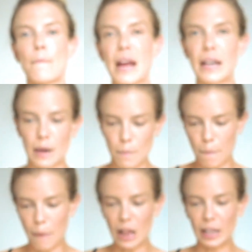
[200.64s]
Made
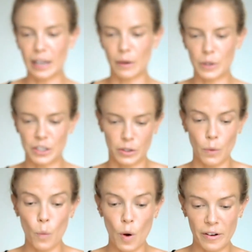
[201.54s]
in Bali, which
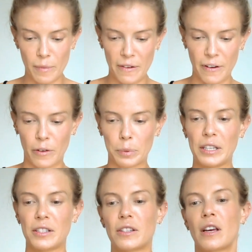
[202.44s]
is one of my favorite
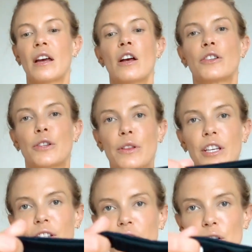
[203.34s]
places. So
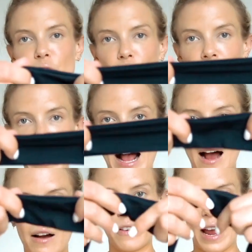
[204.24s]
this does not
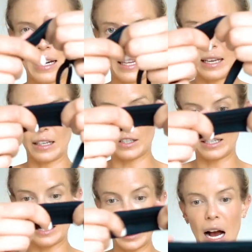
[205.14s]
have anything
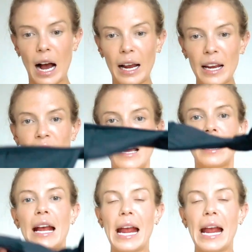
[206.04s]
to tie.